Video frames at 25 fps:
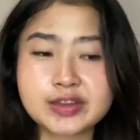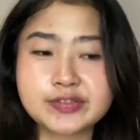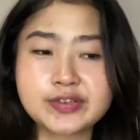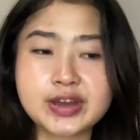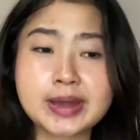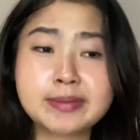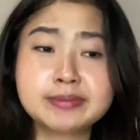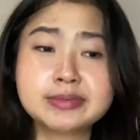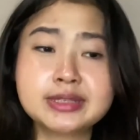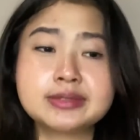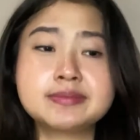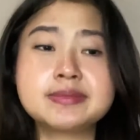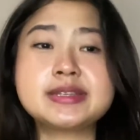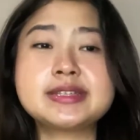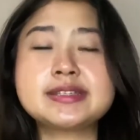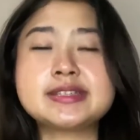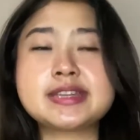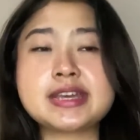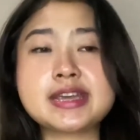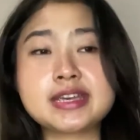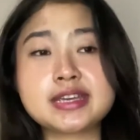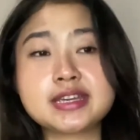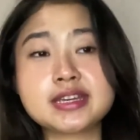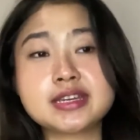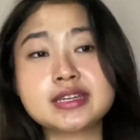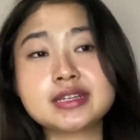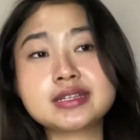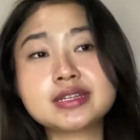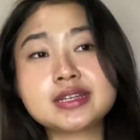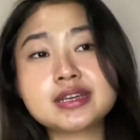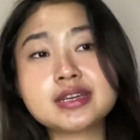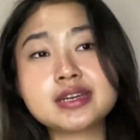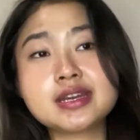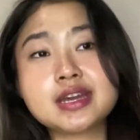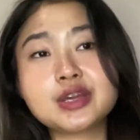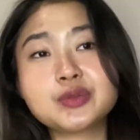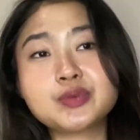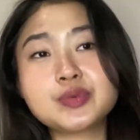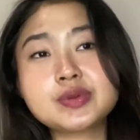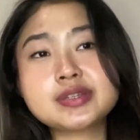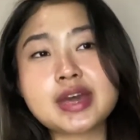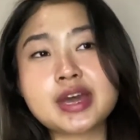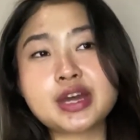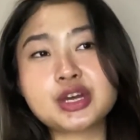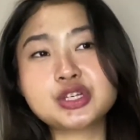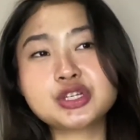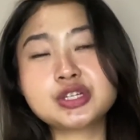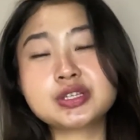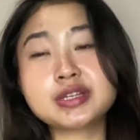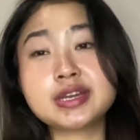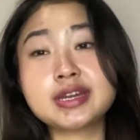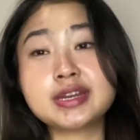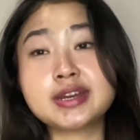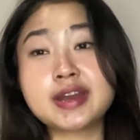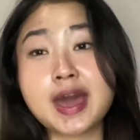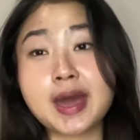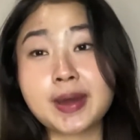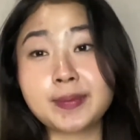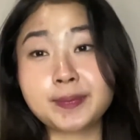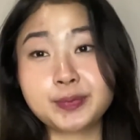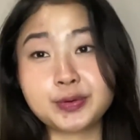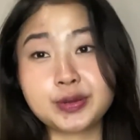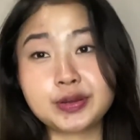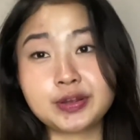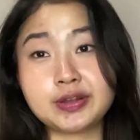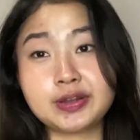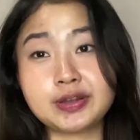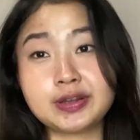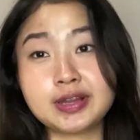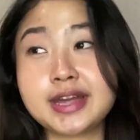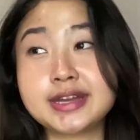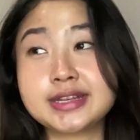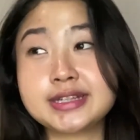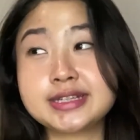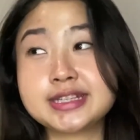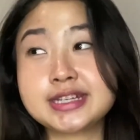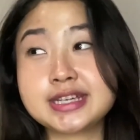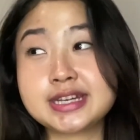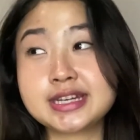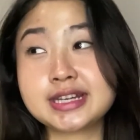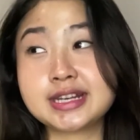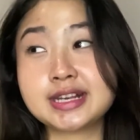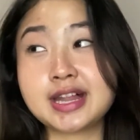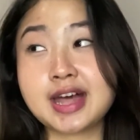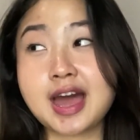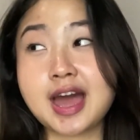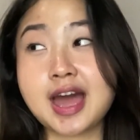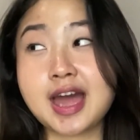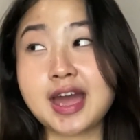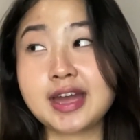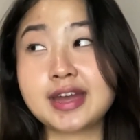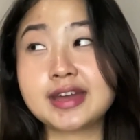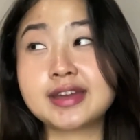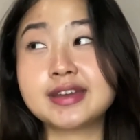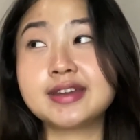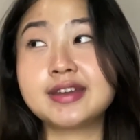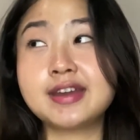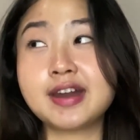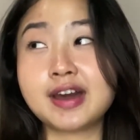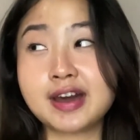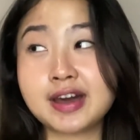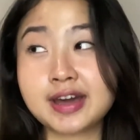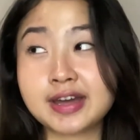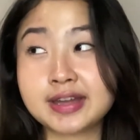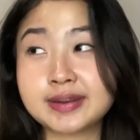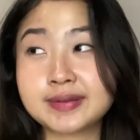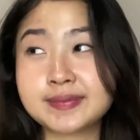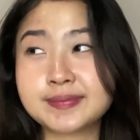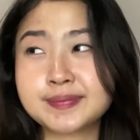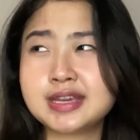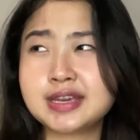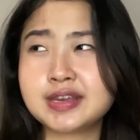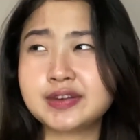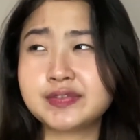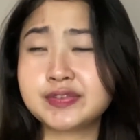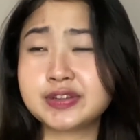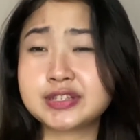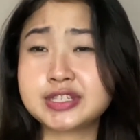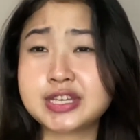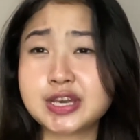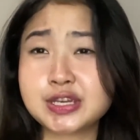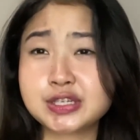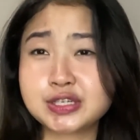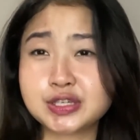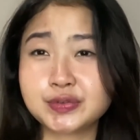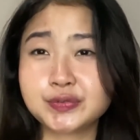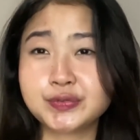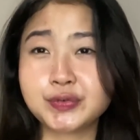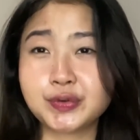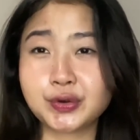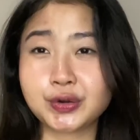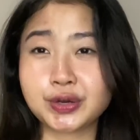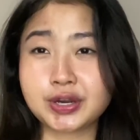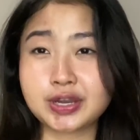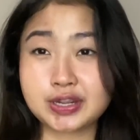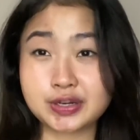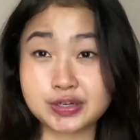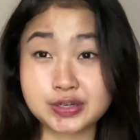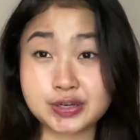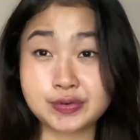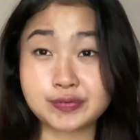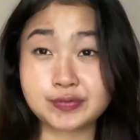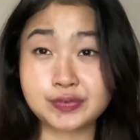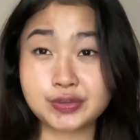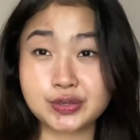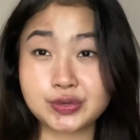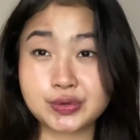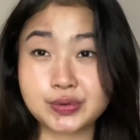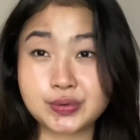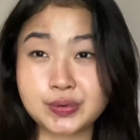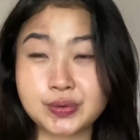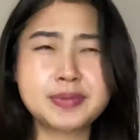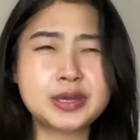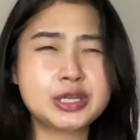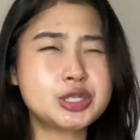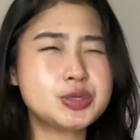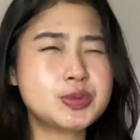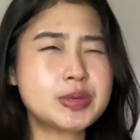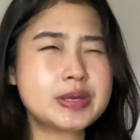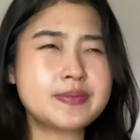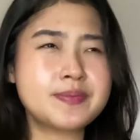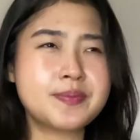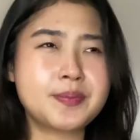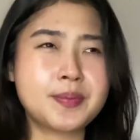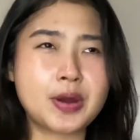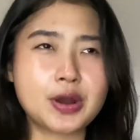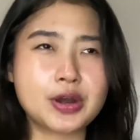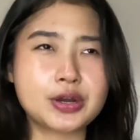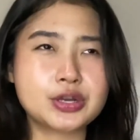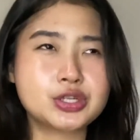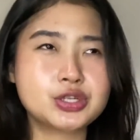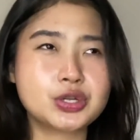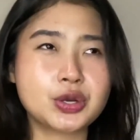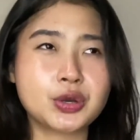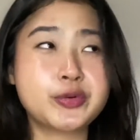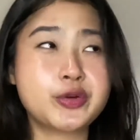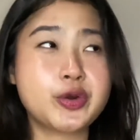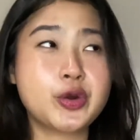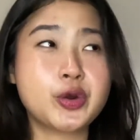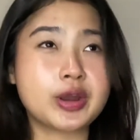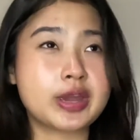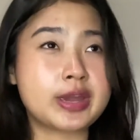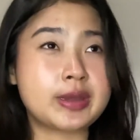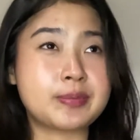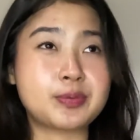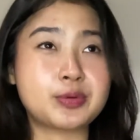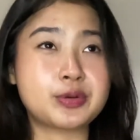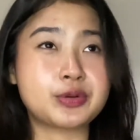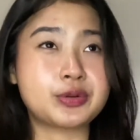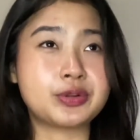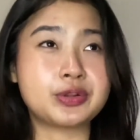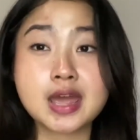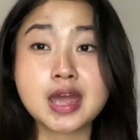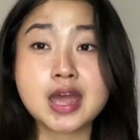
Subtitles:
If I'm not mistaken, it was actually in April until I got the invitation for interview between March or April.